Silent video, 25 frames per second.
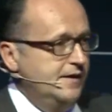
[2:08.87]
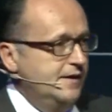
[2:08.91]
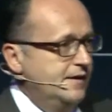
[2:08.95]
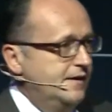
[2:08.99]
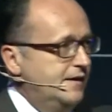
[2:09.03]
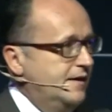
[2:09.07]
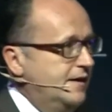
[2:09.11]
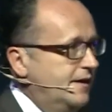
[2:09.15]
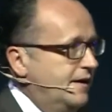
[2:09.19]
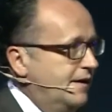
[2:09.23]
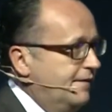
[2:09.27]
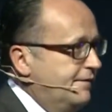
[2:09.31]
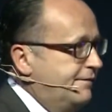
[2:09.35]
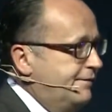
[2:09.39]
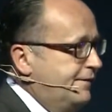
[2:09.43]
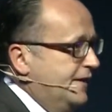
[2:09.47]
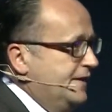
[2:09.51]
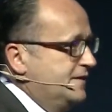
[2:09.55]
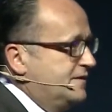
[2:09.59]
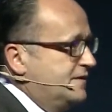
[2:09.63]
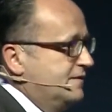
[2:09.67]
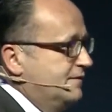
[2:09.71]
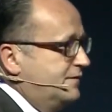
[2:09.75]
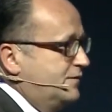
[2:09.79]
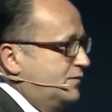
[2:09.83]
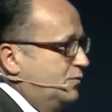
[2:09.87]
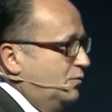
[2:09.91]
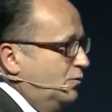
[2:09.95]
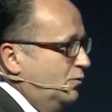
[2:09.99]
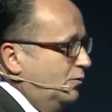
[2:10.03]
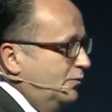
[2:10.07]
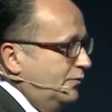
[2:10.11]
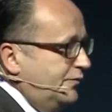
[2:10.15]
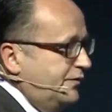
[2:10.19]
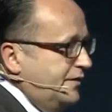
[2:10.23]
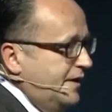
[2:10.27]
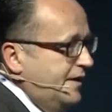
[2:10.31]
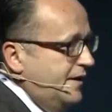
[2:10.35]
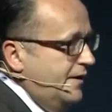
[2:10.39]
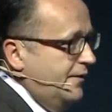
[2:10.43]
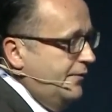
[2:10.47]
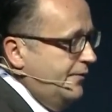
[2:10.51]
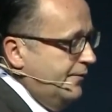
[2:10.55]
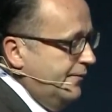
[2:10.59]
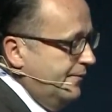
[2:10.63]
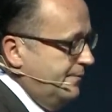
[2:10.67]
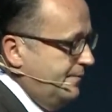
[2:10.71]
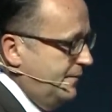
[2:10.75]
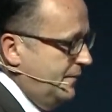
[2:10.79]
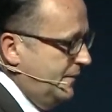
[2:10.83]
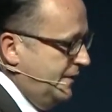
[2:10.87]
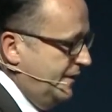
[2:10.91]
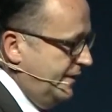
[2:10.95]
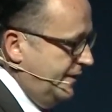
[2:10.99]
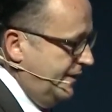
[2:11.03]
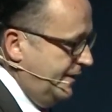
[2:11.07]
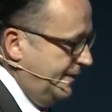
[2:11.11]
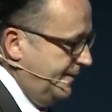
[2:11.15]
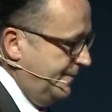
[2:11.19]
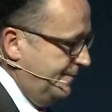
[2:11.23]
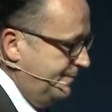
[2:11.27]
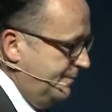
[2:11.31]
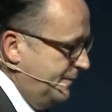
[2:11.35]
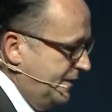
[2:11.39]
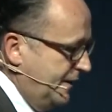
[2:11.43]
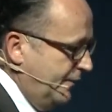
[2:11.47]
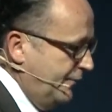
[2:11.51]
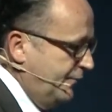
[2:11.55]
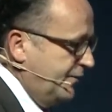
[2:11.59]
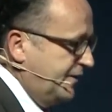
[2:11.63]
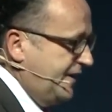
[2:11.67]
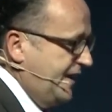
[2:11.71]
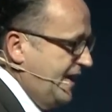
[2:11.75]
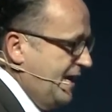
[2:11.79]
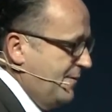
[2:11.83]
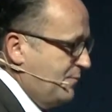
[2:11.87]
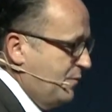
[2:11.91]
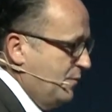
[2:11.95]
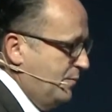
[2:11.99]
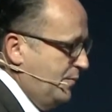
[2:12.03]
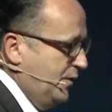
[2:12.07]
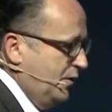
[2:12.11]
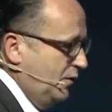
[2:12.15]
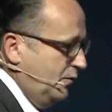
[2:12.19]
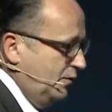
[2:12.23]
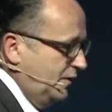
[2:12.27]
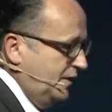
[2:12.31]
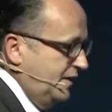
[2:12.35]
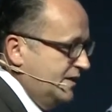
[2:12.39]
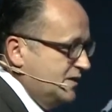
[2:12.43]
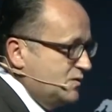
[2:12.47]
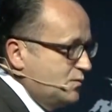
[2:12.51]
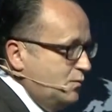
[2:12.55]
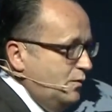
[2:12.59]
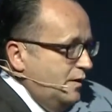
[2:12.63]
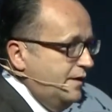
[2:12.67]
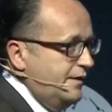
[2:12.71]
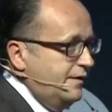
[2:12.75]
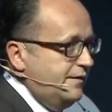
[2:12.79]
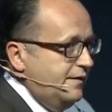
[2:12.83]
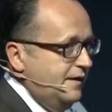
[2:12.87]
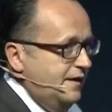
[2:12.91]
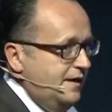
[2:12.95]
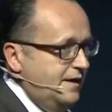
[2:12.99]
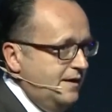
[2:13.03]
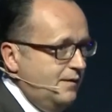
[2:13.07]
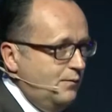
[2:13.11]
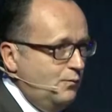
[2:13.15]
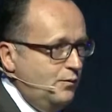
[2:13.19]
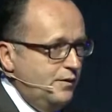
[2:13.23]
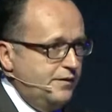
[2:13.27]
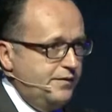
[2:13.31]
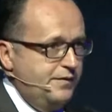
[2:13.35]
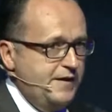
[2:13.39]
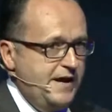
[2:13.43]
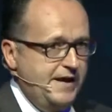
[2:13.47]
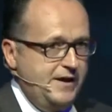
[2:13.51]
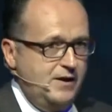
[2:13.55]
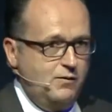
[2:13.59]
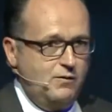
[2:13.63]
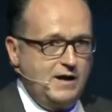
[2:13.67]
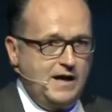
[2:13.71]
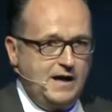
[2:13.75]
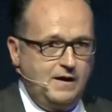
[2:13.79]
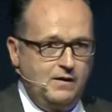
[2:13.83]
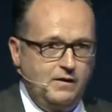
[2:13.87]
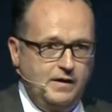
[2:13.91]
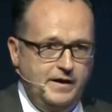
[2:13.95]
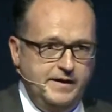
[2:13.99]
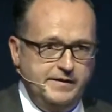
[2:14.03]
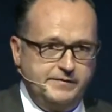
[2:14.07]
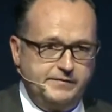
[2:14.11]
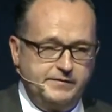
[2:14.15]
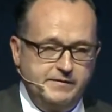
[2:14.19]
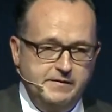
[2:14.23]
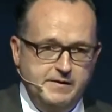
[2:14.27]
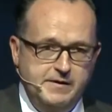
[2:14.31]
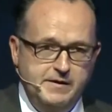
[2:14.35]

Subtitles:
offensive tools and other capabilities with NATO allies.